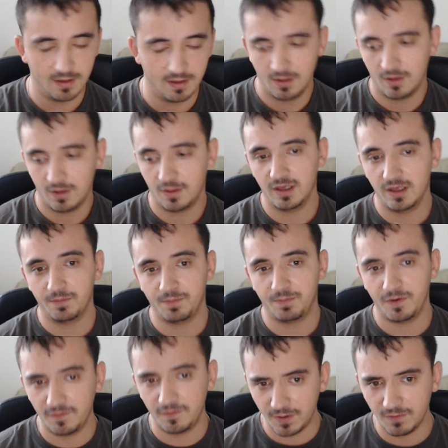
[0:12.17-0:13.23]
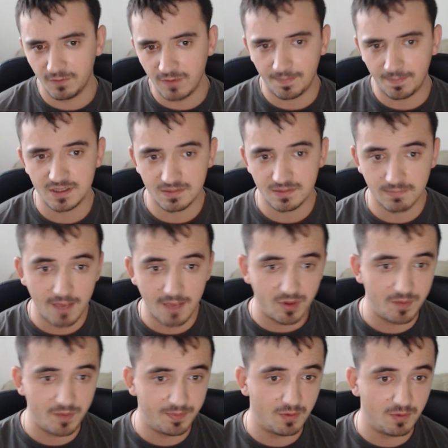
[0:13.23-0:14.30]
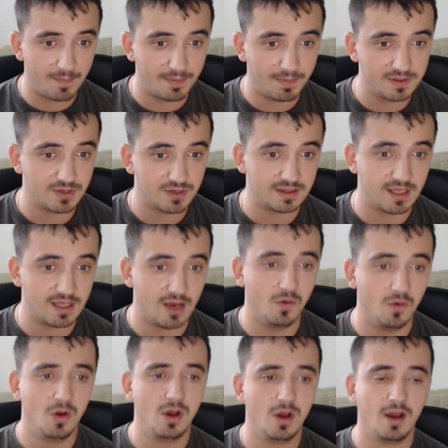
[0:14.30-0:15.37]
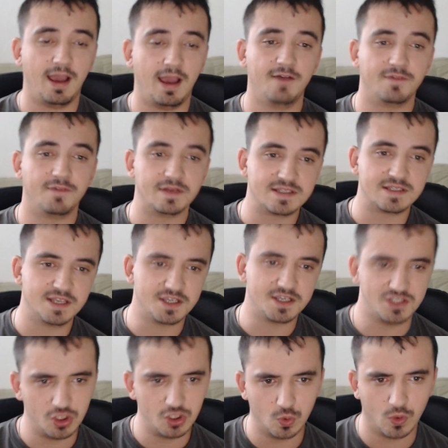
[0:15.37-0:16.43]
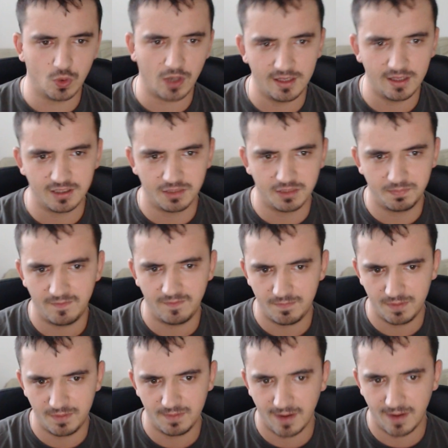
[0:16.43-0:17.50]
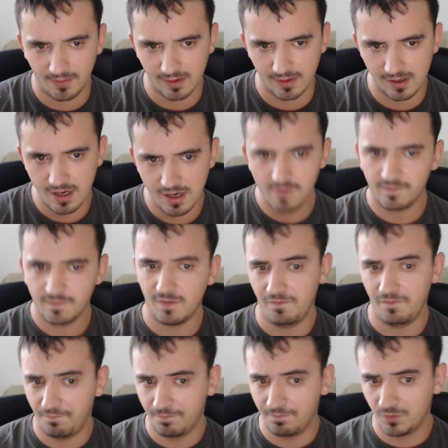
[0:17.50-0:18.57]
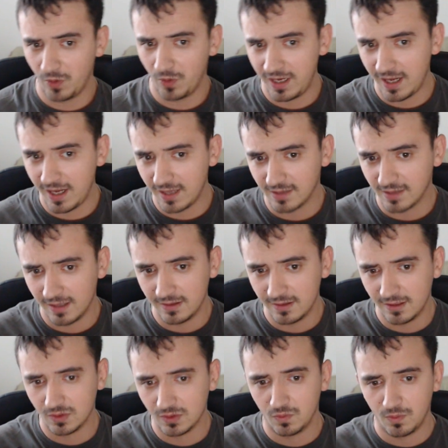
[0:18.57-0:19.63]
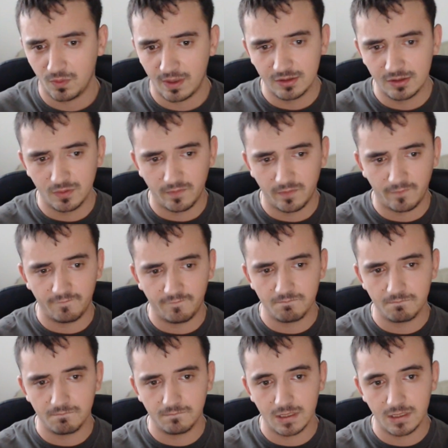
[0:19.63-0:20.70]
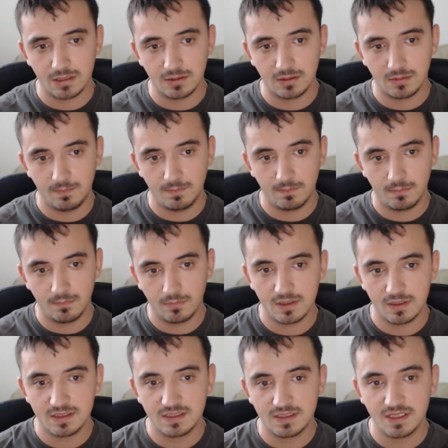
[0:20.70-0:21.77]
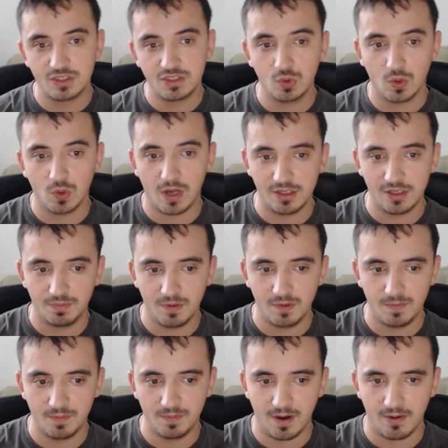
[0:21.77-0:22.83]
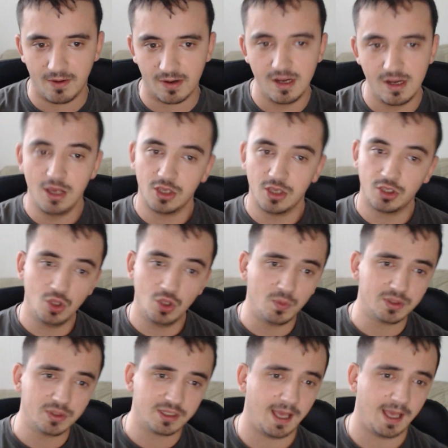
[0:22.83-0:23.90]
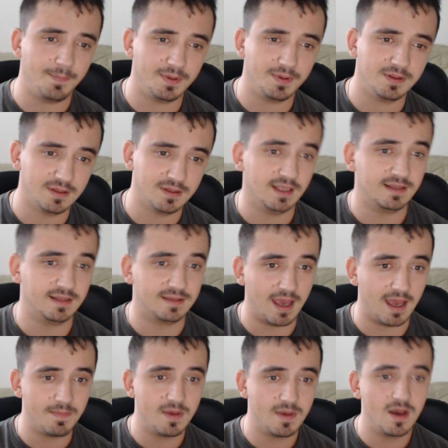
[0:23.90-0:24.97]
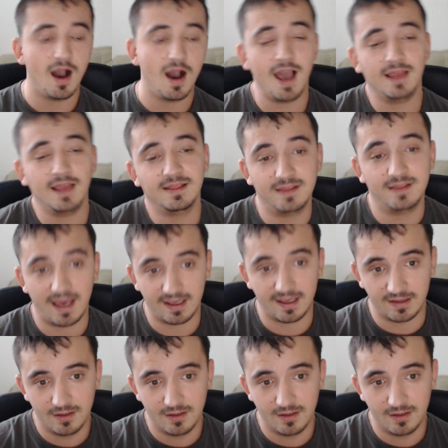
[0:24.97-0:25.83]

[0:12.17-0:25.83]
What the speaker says: The PvP weapons, my PvP weapons right now have 6200 PvP power. From 2800 we went to 6200 PvP power. You know what happened in that time? I died.